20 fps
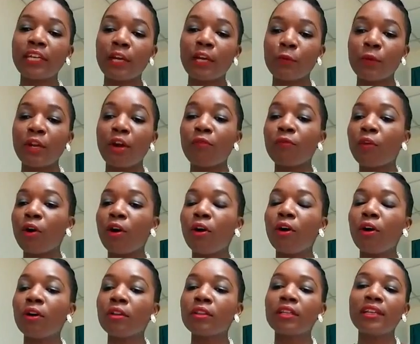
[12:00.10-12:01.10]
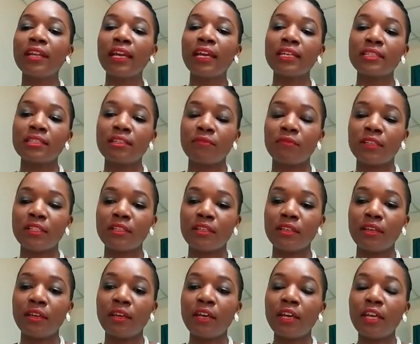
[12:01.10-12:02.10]
to get rid of all the
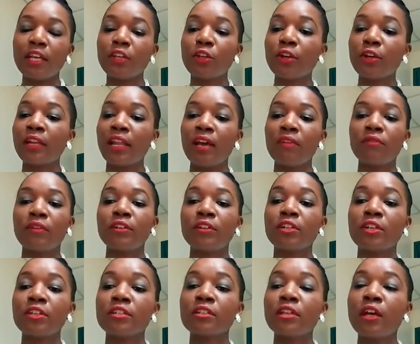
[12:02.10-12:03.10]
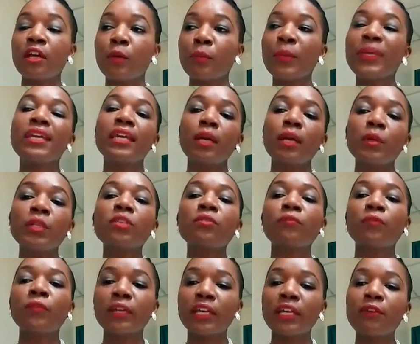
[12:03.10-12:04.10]
negativity in your life, and just being able to
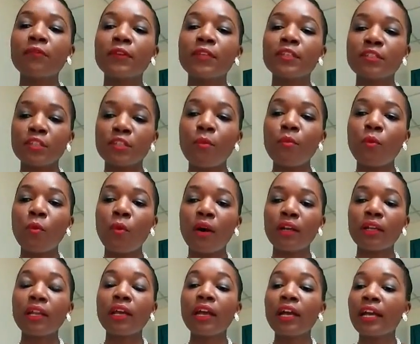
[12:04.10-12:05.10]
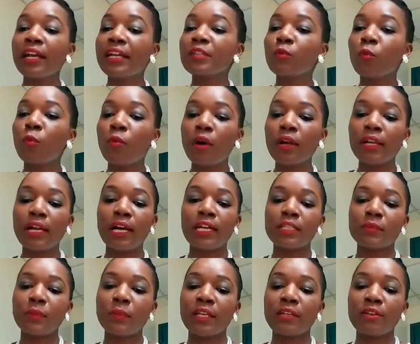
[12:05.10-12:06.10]
forgive someone is one
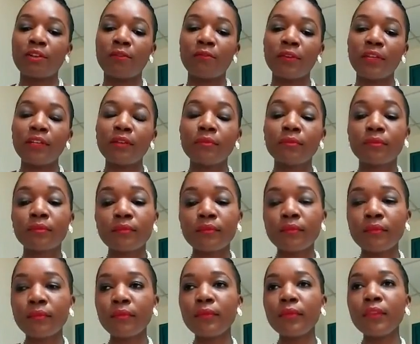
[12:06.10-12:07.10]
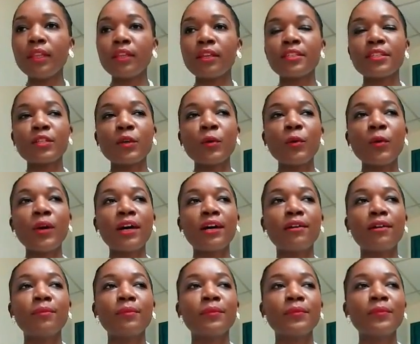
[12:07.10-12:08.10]
aspect of it. So
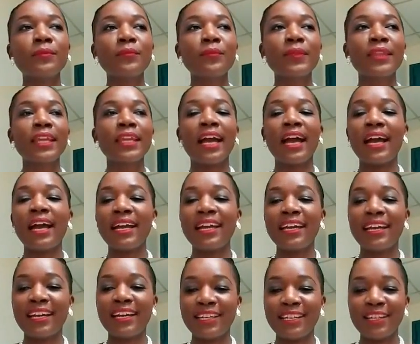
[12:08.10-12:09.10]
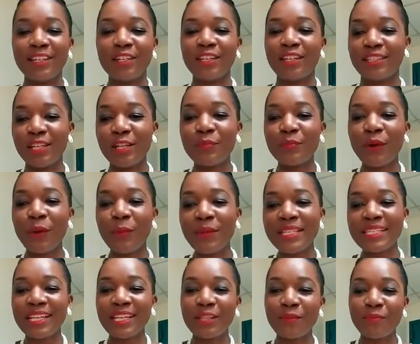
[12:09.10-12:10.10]
I did
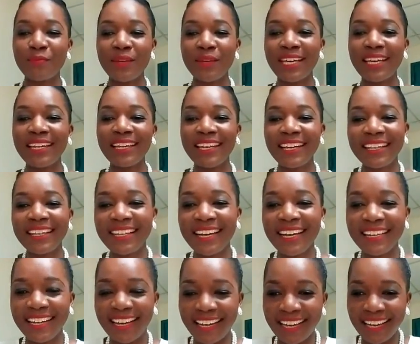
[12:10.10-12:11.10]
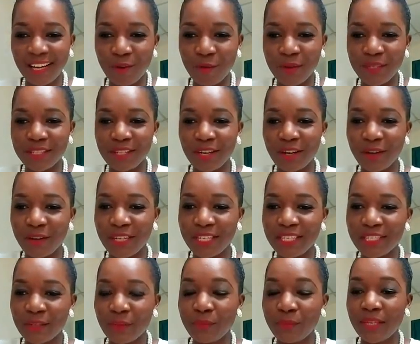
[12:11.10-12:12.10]
promise at the beginning that I was not going
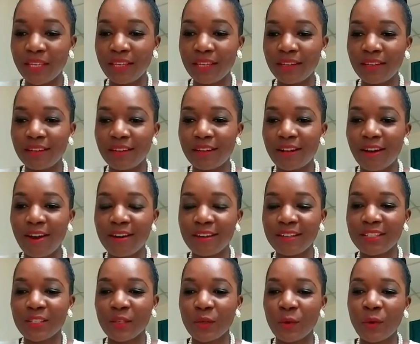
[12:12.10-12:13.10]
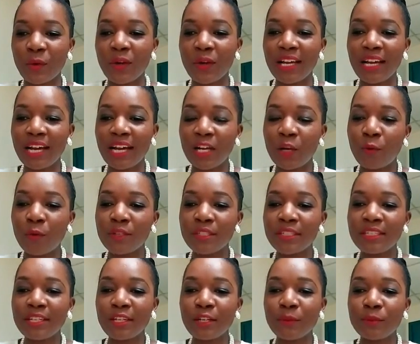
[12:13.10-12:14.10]
to be long, so I don't want
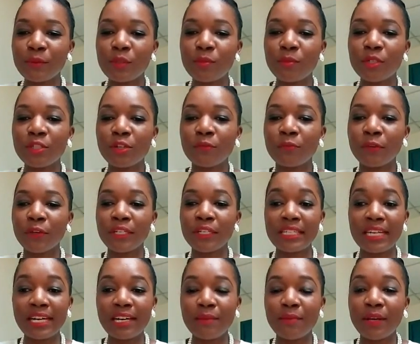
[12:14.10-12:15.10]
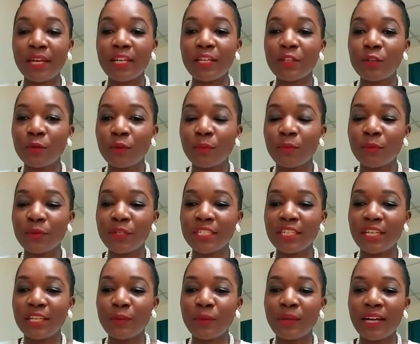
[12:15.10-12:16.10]
to take up too much of your time. I do
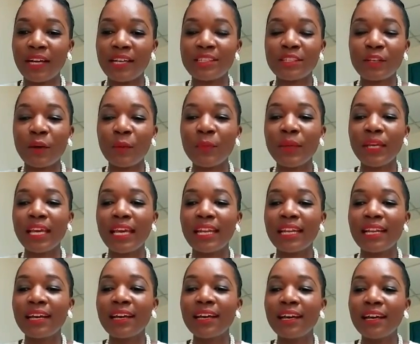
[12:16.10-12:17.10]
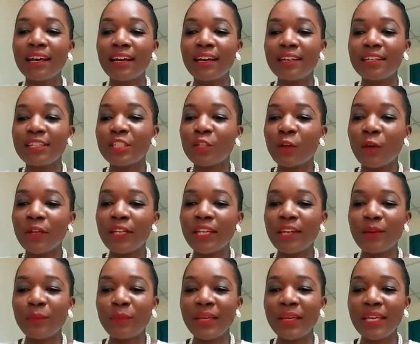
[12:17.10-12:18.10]
appreciate you guys coming in and
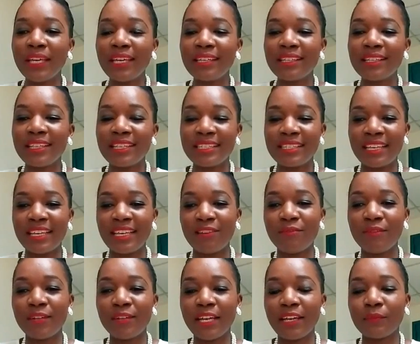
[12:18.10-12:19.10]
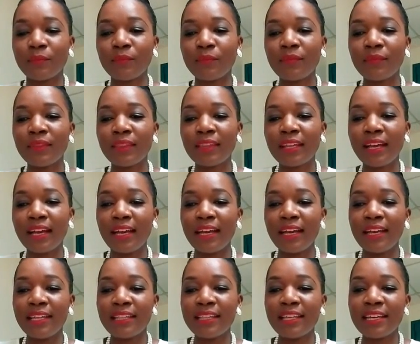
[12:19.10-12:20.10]
joining me this evening.
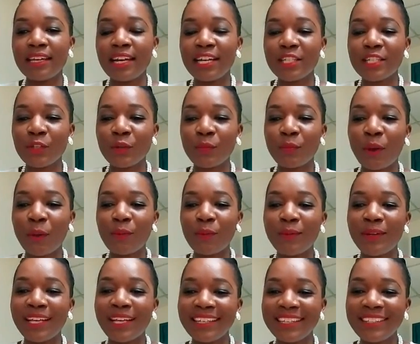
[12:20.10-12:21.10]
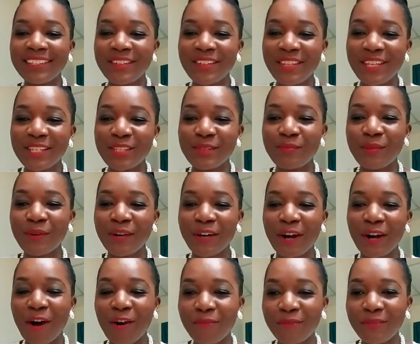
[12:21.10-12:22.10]
I think I should probably do this
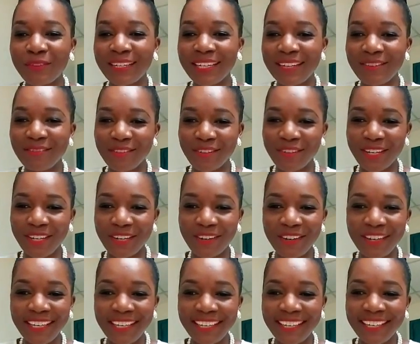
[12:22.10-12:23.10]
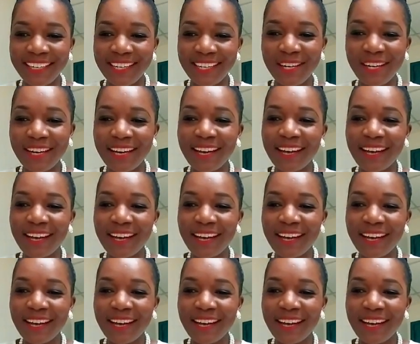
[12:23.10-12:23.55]
more often. If you agree,